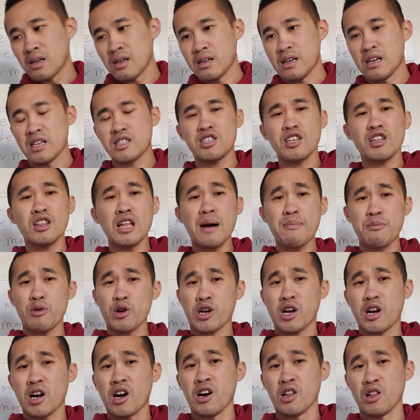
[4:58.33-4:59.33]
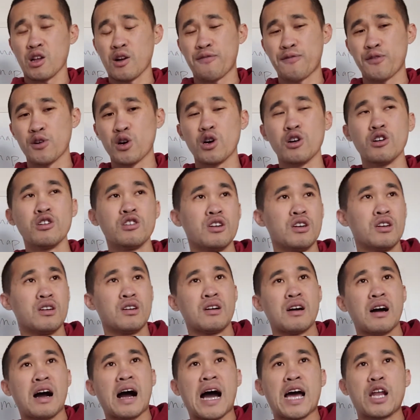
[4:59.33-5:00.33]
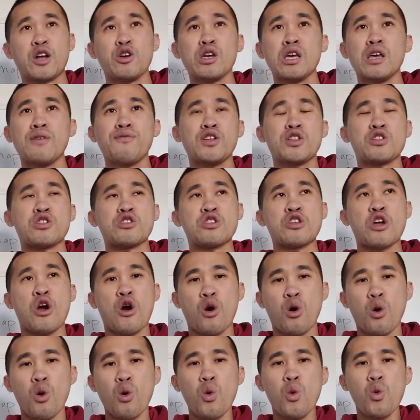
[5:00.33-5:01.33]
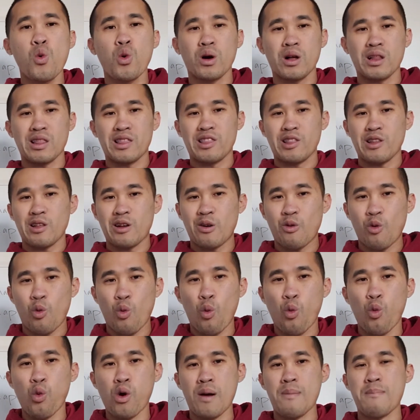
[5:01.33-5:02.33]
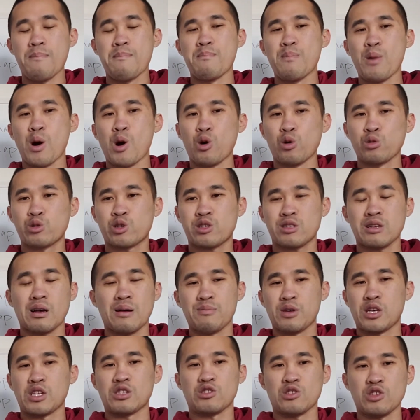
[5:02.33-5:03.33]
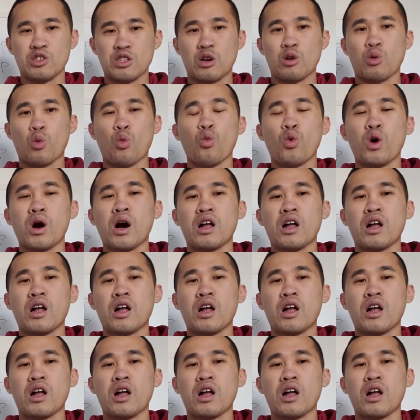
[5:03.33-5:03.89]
it's a lot more colorful. I don't even know what what